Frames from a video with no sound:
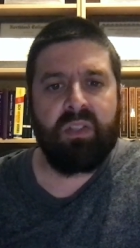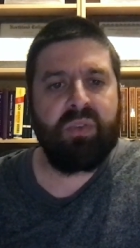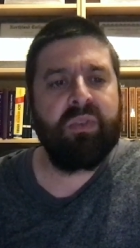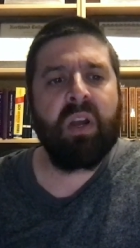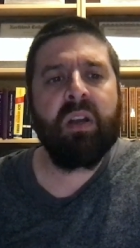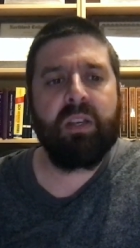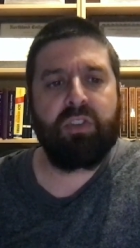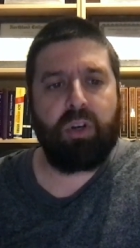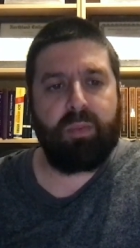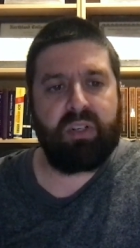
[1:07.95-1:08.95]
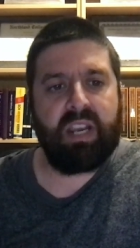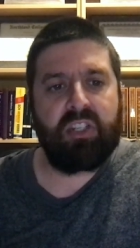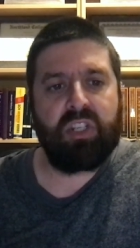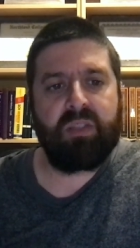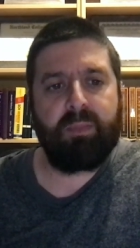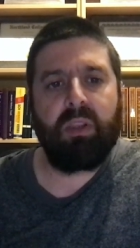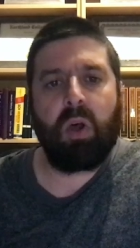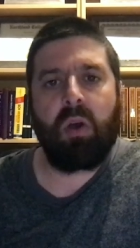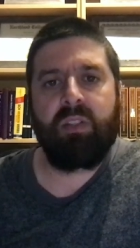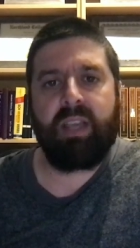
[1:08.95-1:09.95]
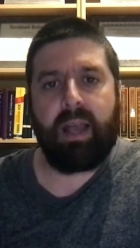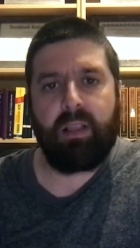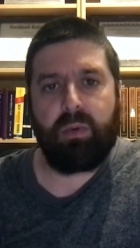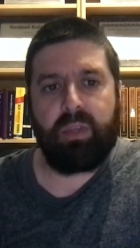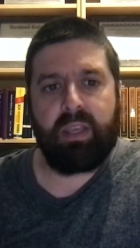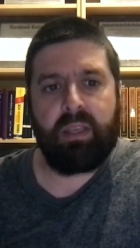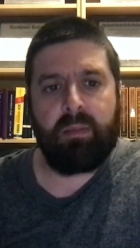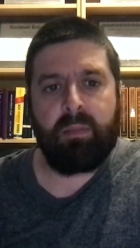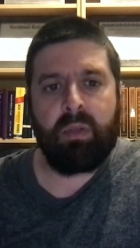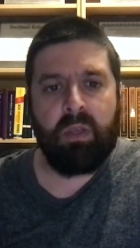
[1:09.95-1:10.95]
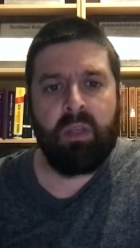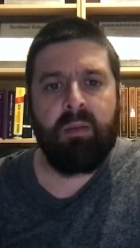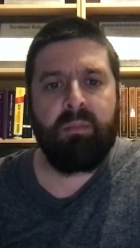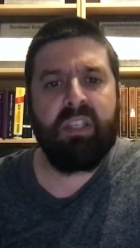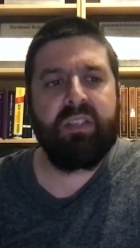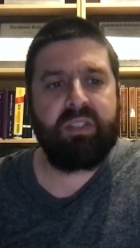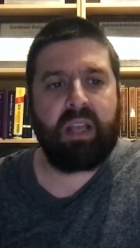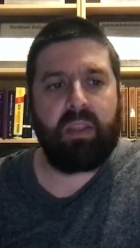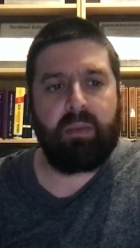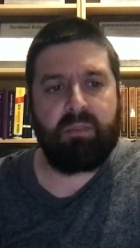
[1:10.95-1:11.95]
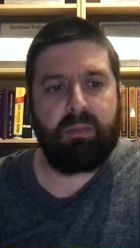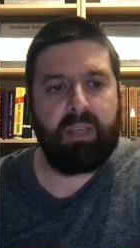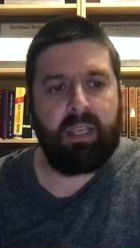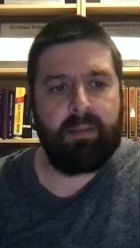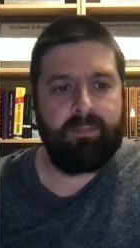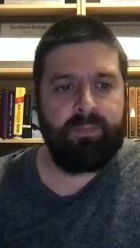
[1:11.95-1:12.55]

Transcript: Do not interpretations belong to Elohim? Please tell them to me.